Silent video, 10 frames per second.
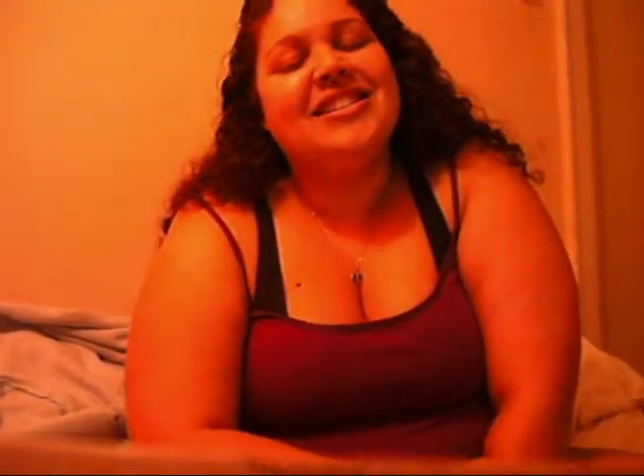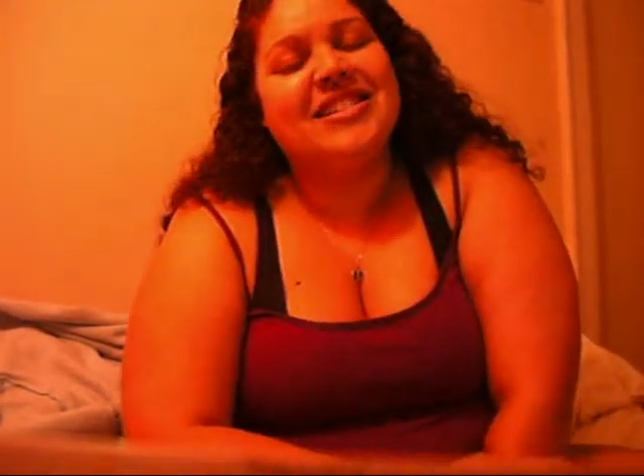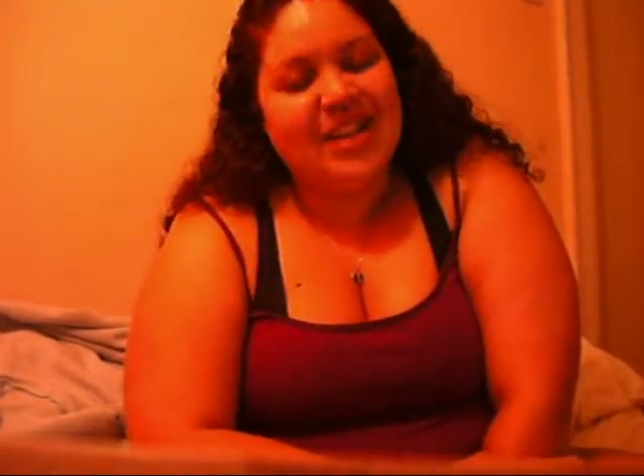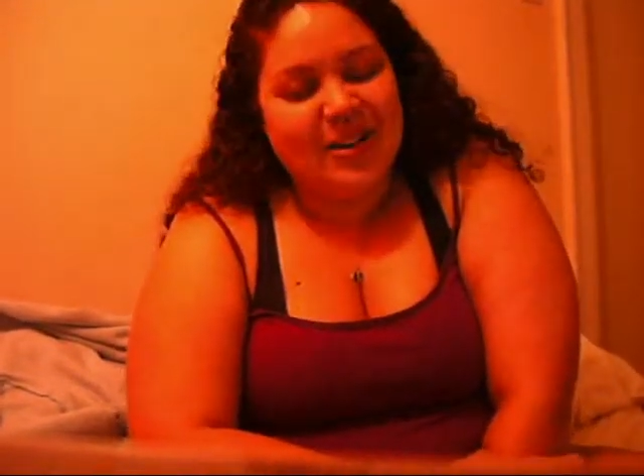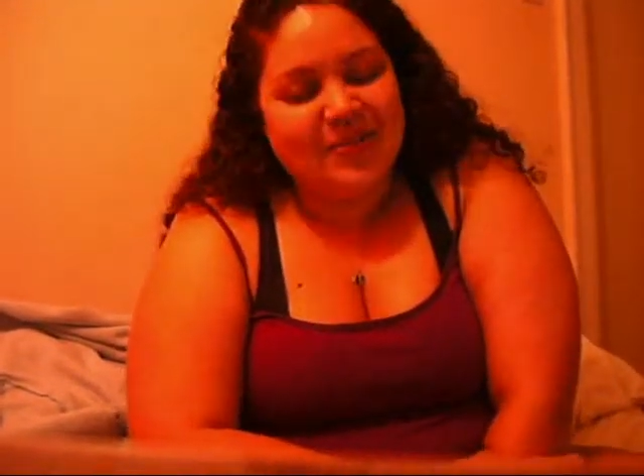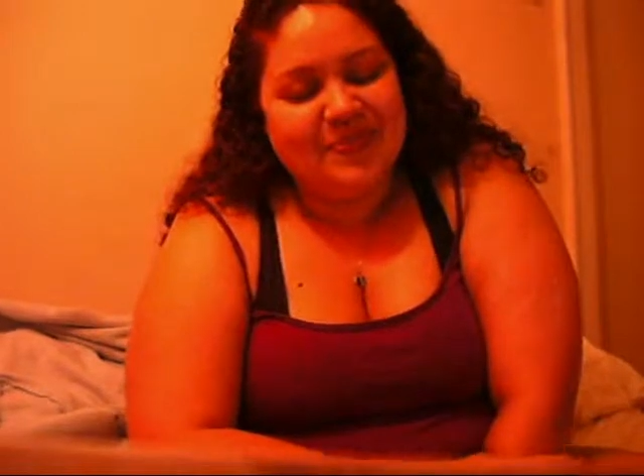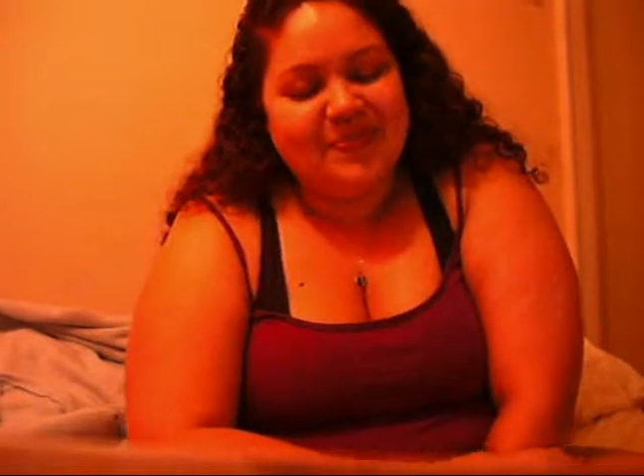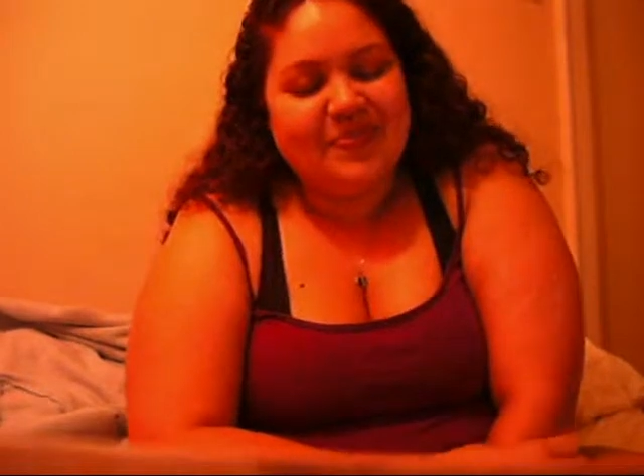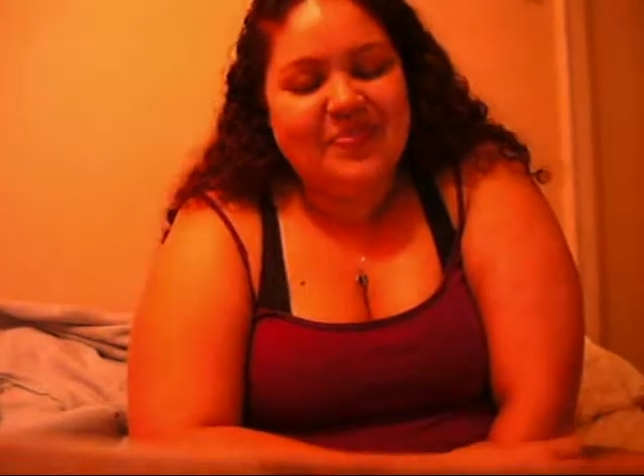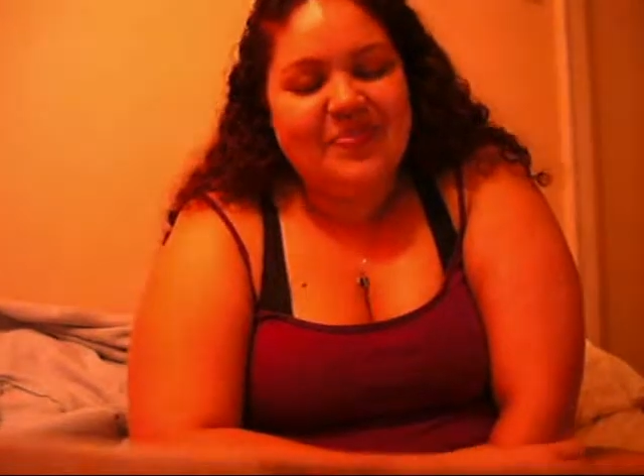So
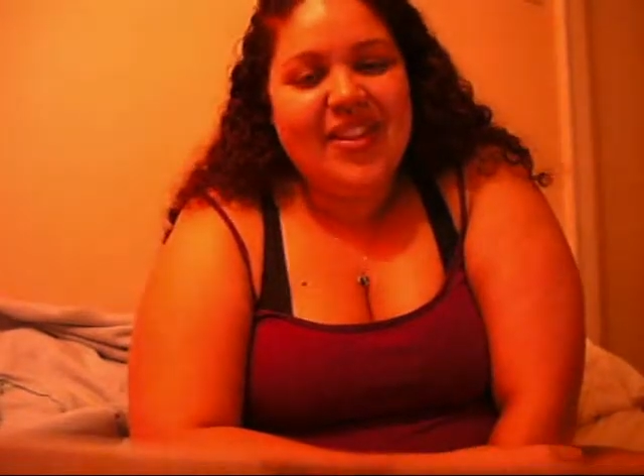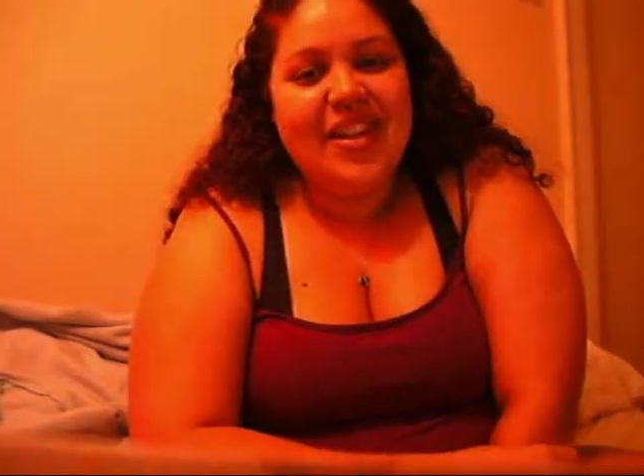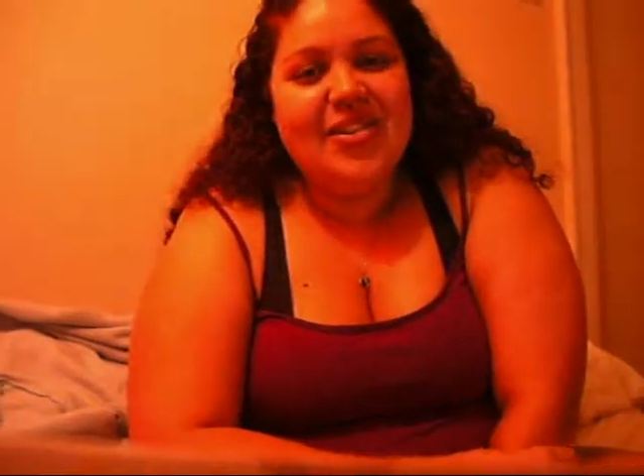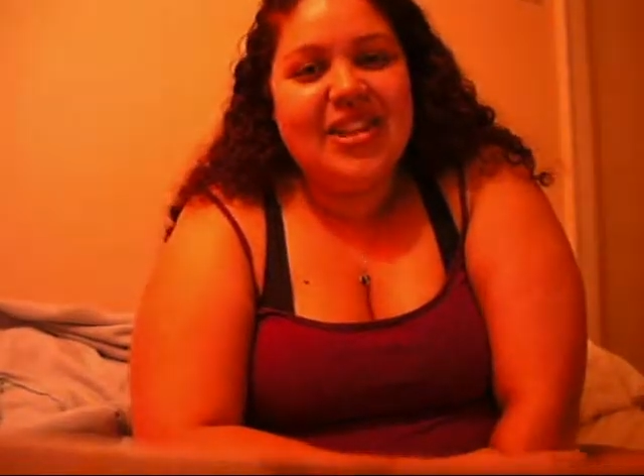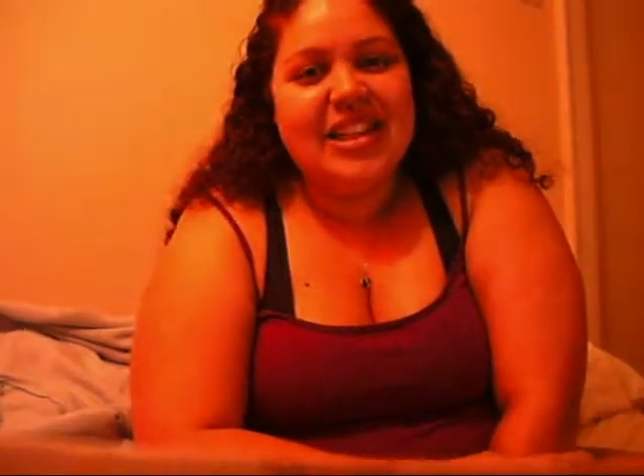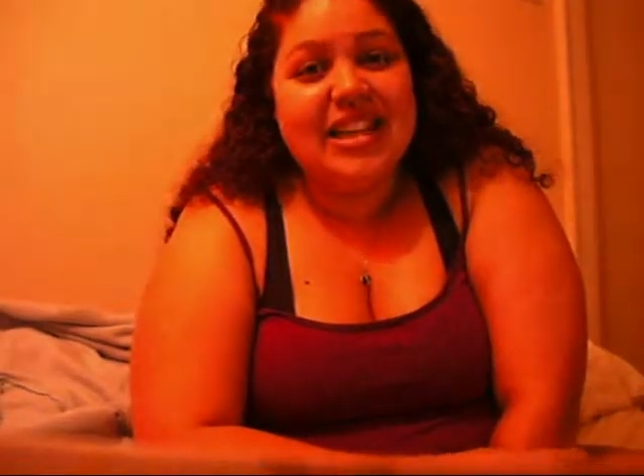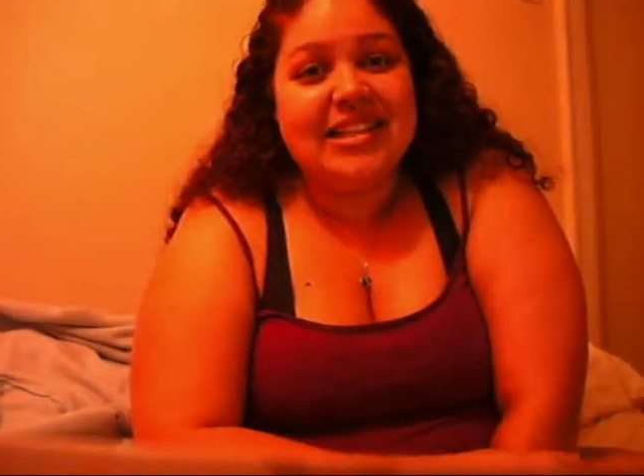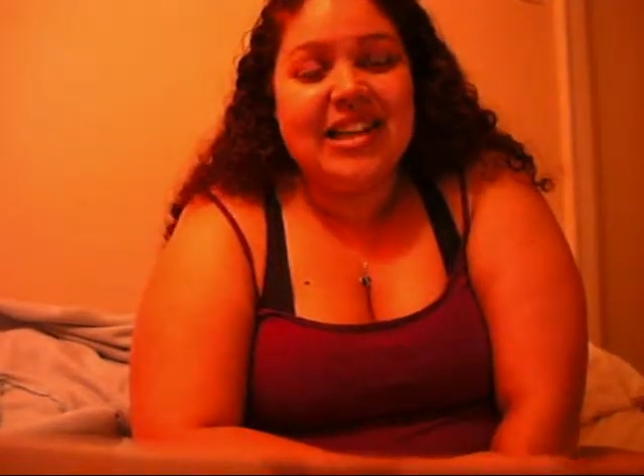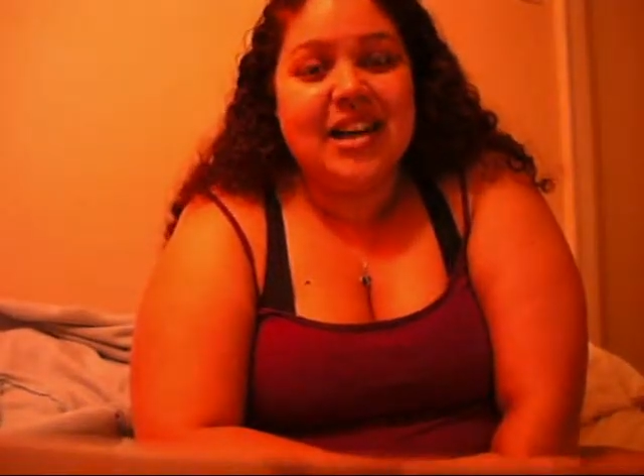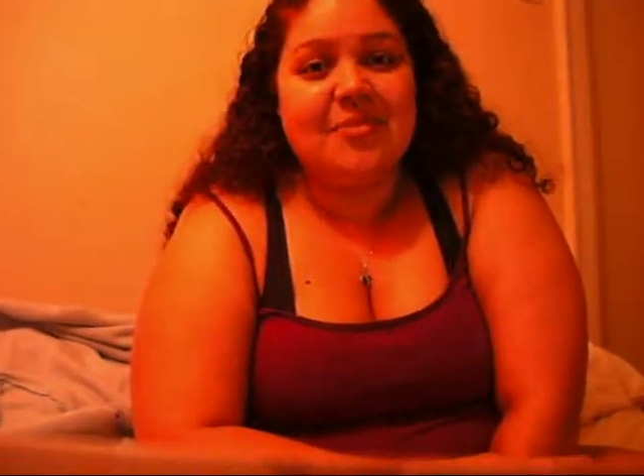
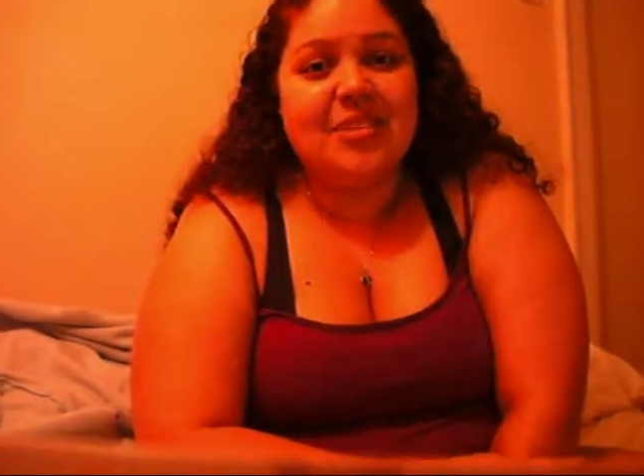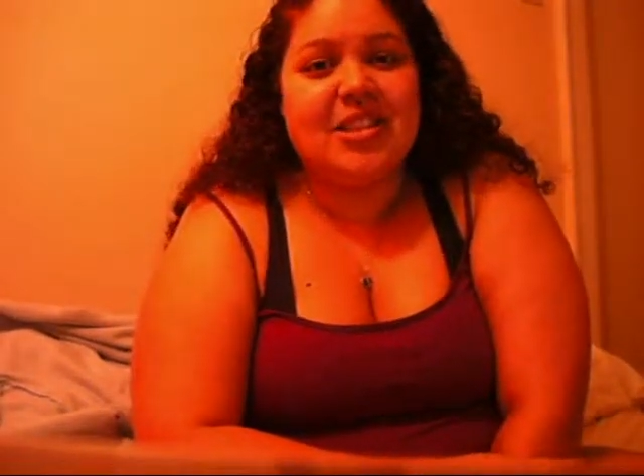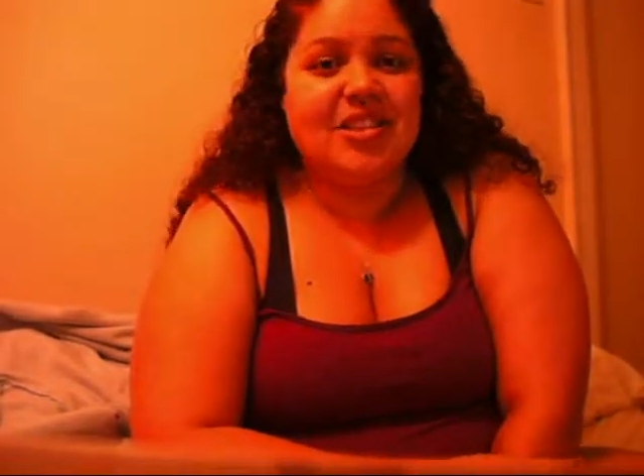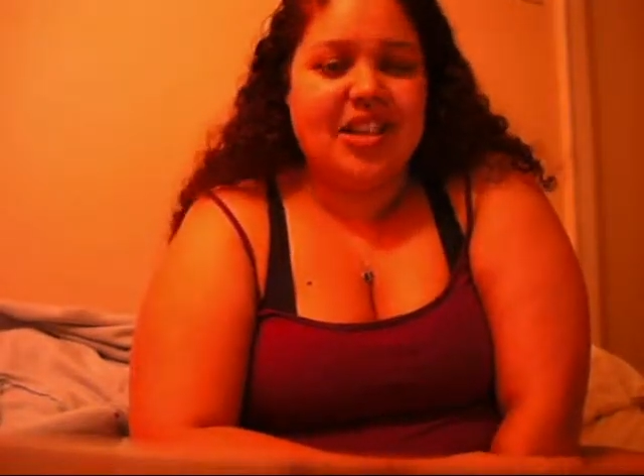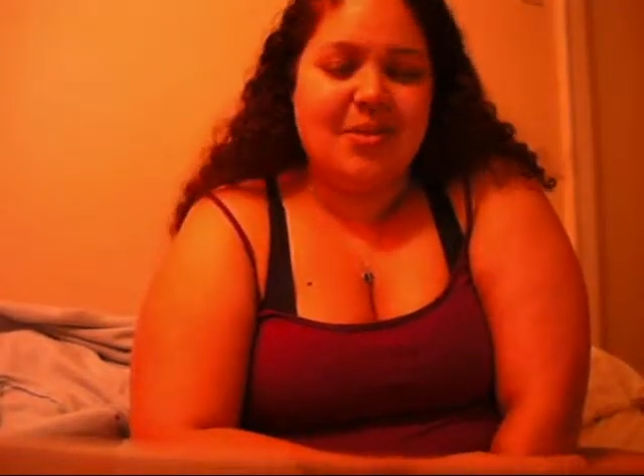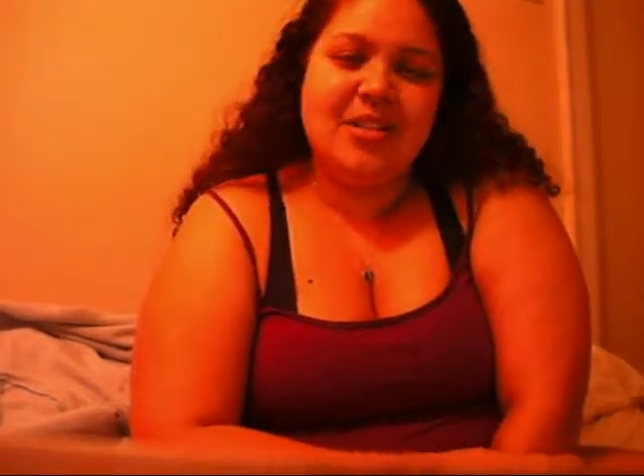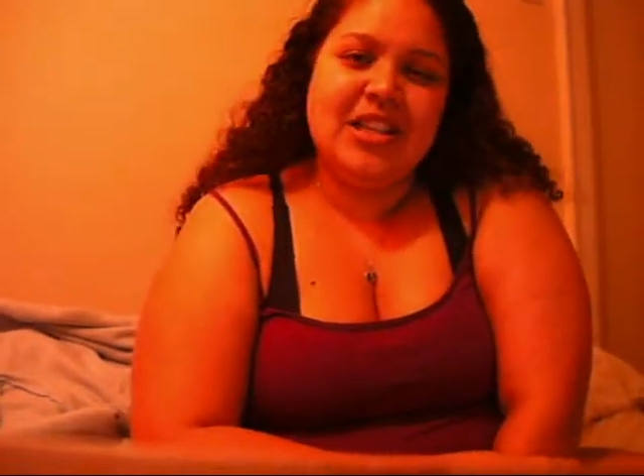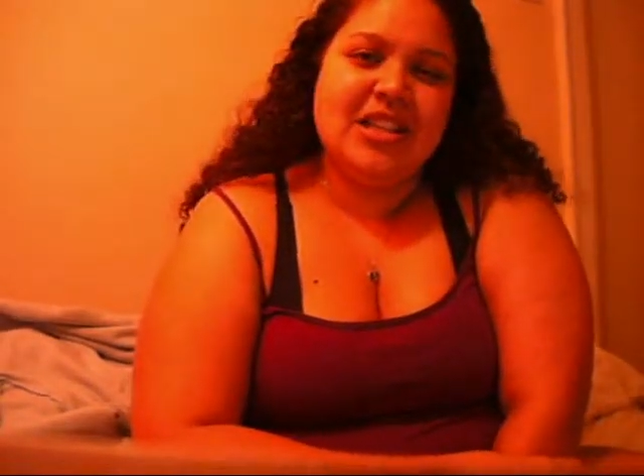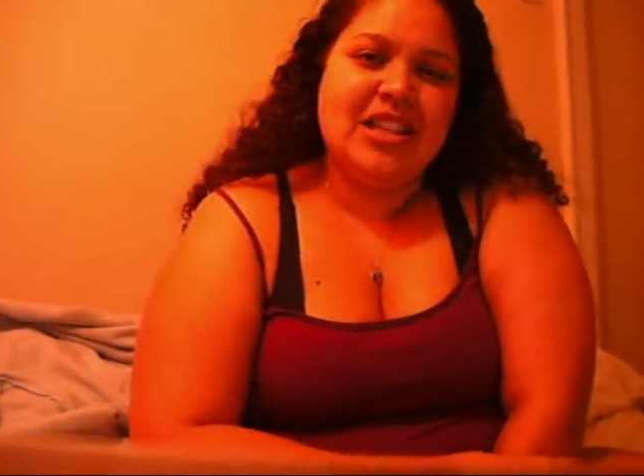let's all keep in touch,